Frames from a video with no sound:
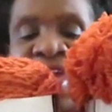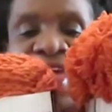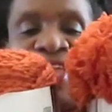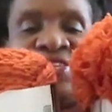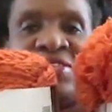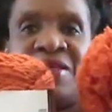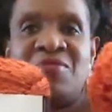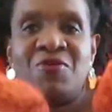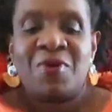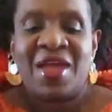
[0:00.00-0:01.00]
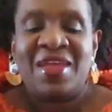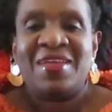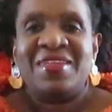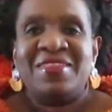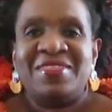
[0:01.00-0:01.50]
And I just love the
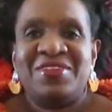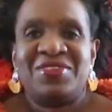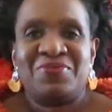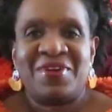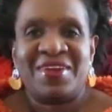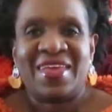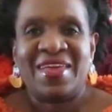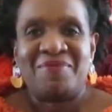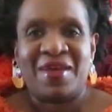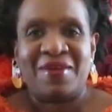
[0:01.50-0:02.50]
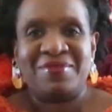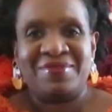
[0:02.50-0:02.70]
way the sweater came out.